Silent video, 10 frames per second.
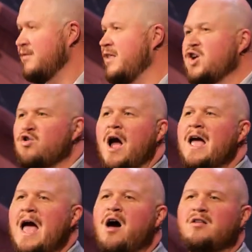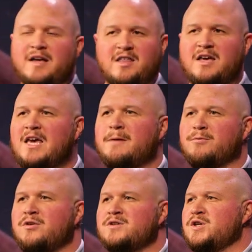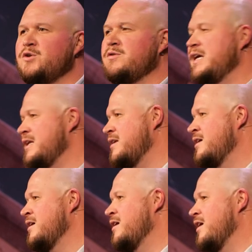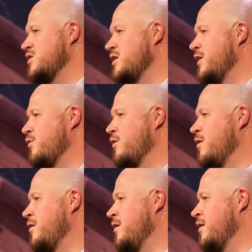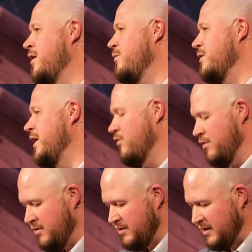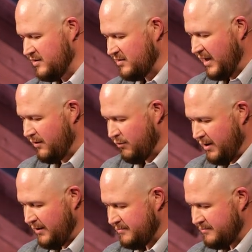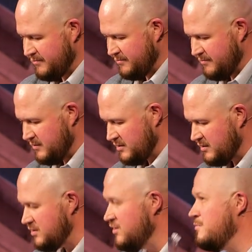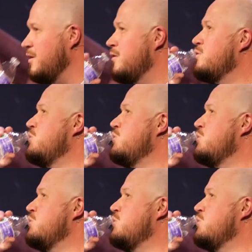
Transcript: They cry out like the Hebrews who needed a deliverer when they were in slavery. Excuse me.